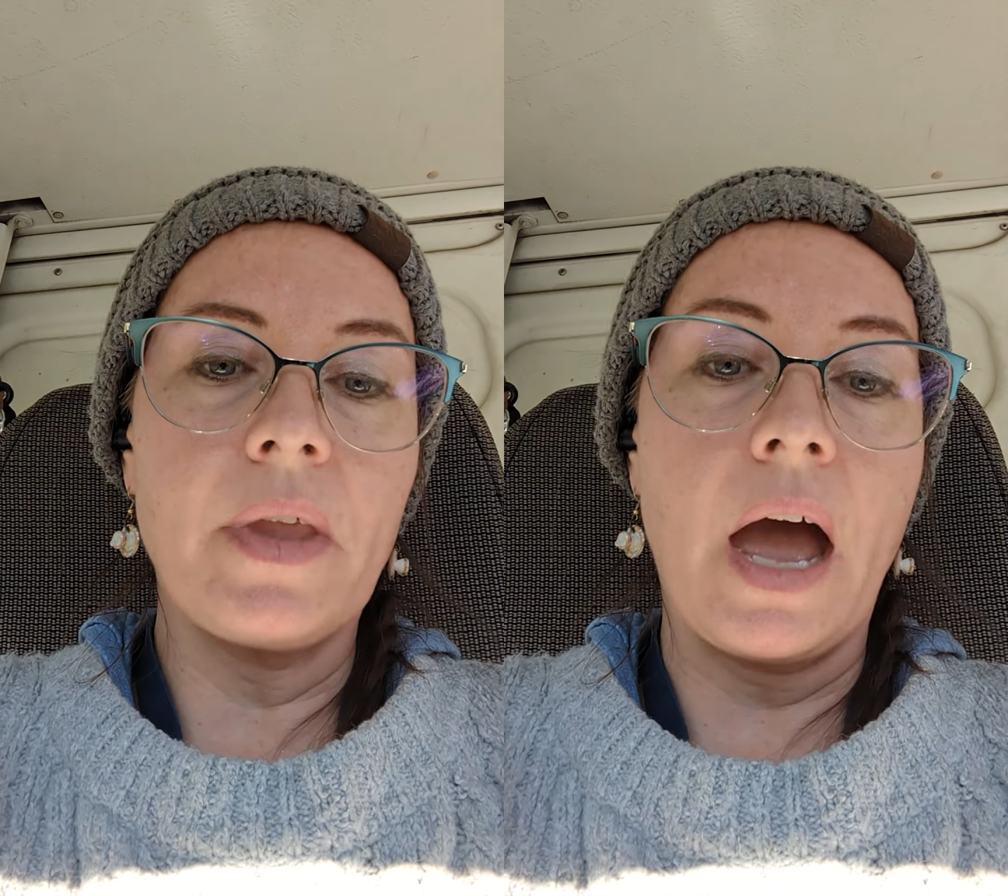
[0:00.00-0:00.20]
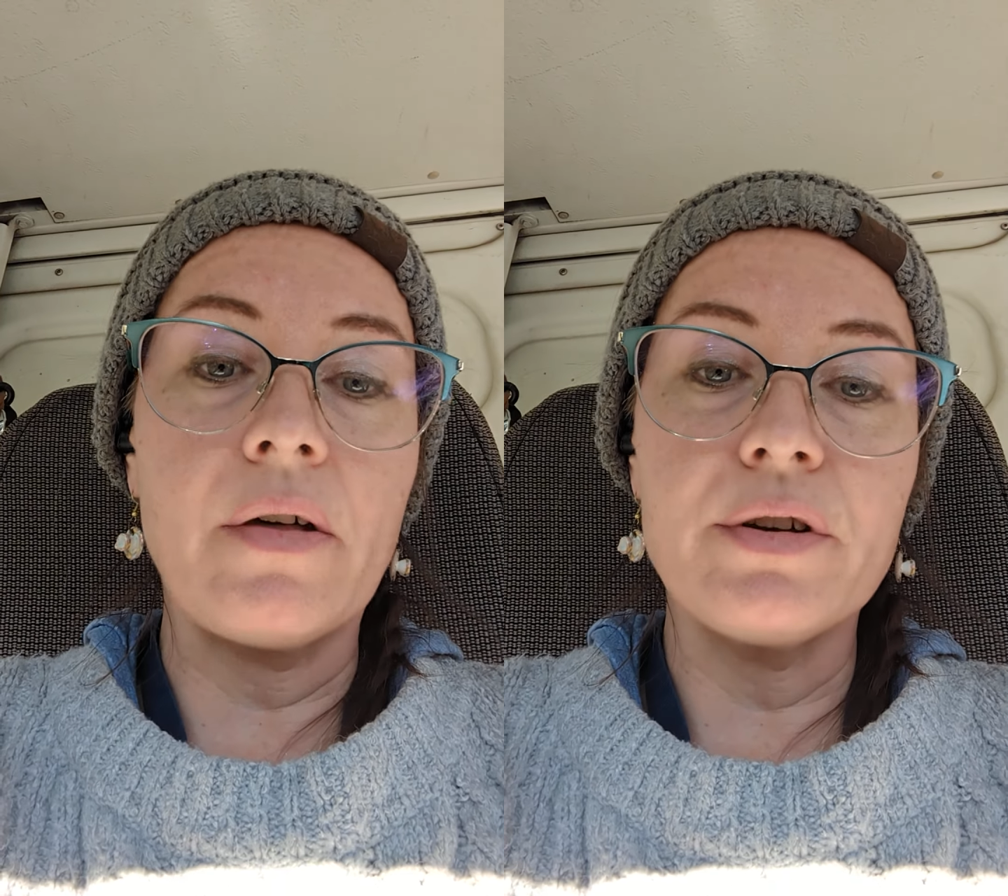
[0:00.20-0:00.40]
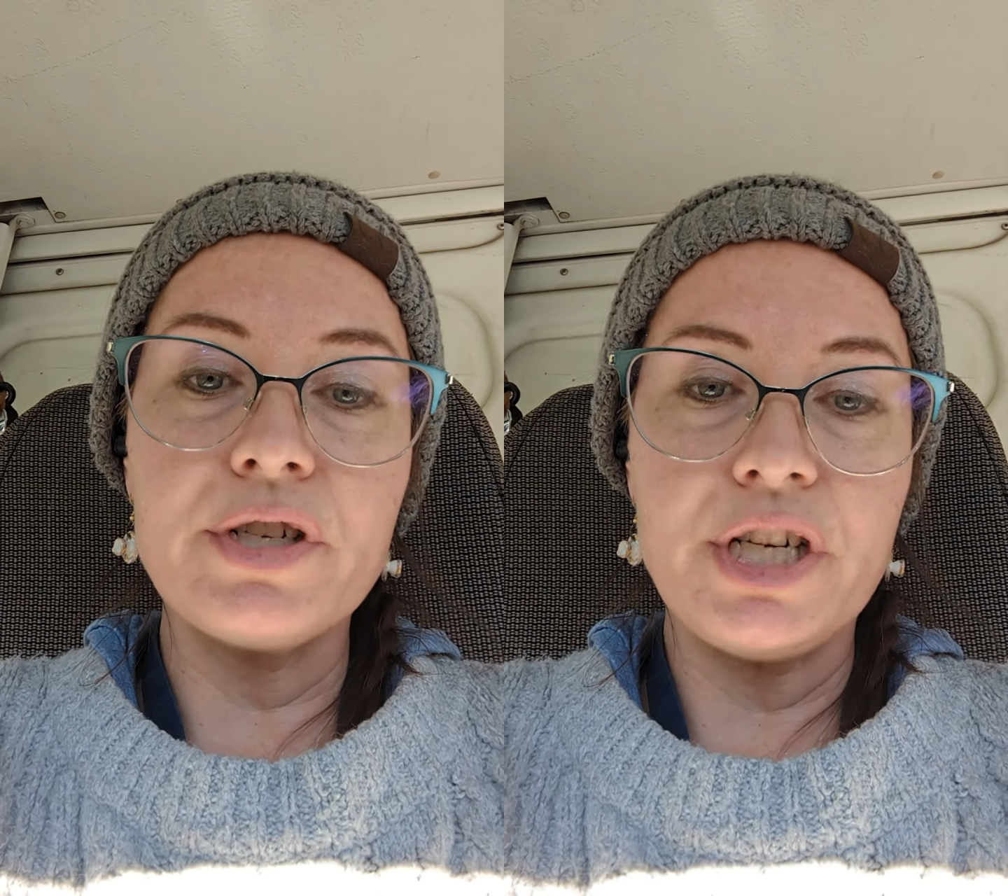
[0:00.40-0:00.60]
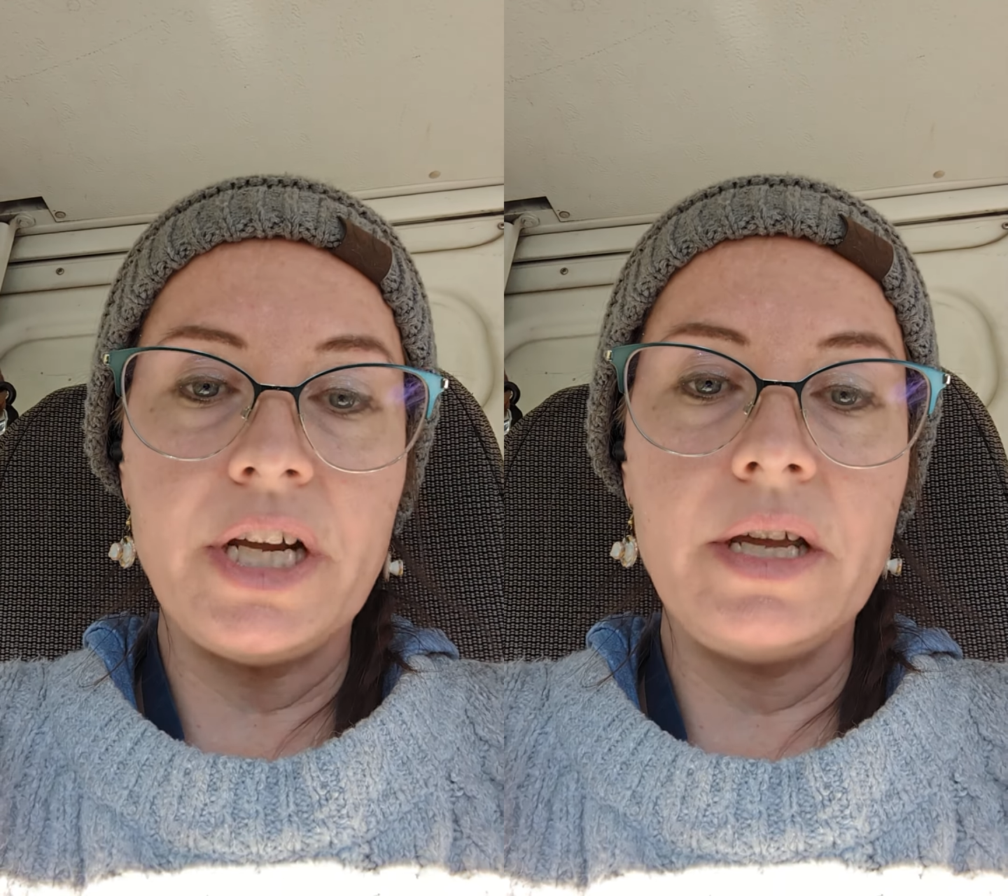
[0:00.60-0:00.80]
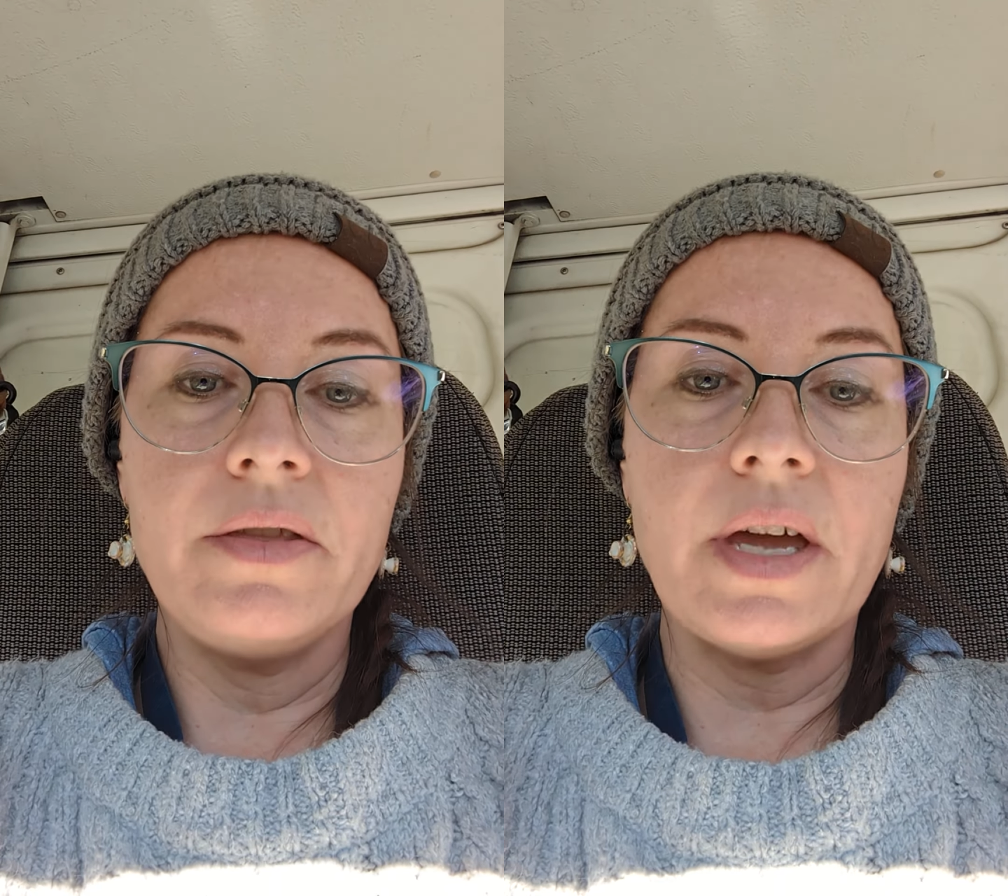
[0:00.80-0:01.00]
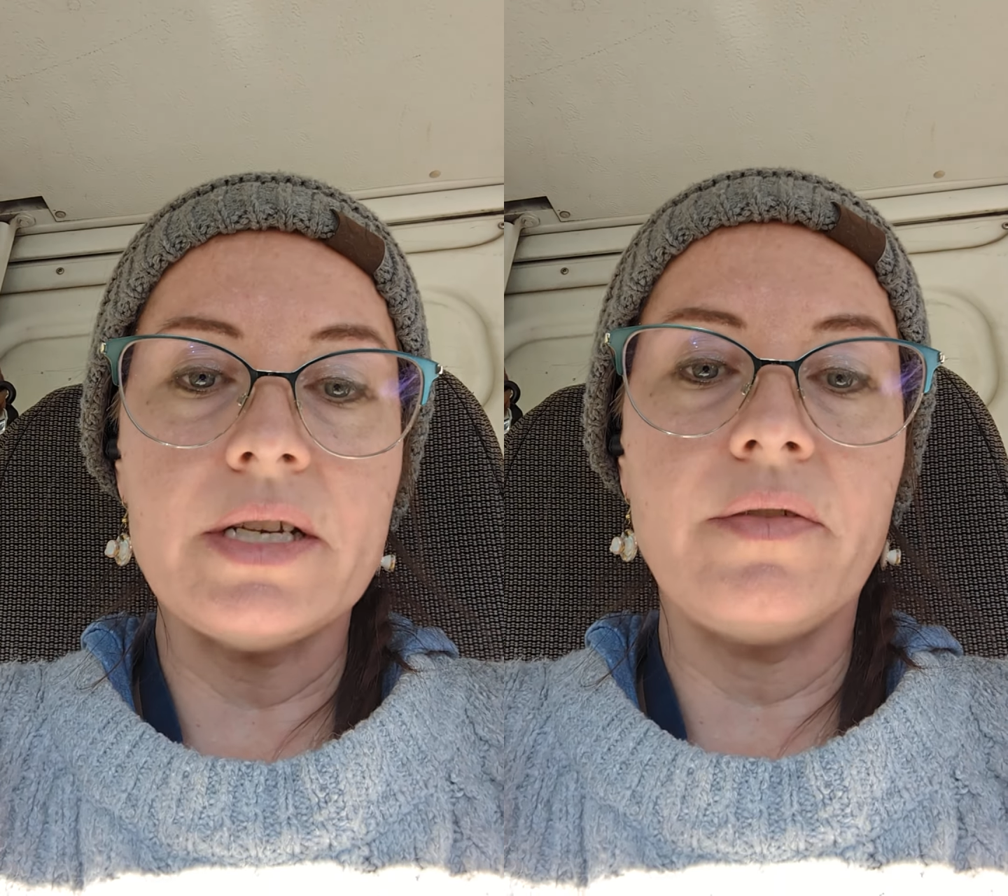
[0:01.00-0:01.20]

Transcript: allergy that